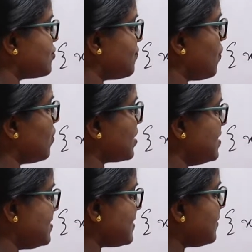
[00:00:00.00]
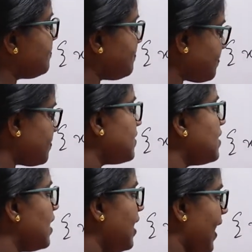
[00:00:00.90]
to 4 is
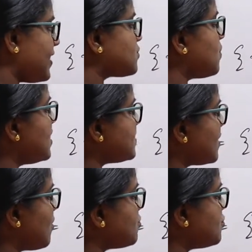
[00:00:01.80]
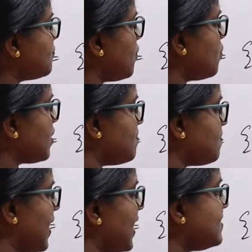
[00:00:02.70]
x square is equal to 4
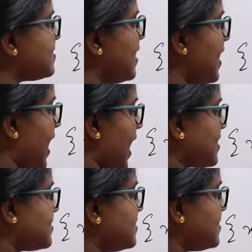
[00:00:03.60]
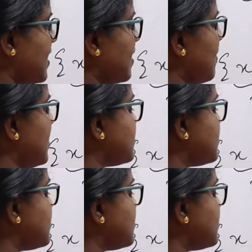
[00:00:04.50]
implies x is equal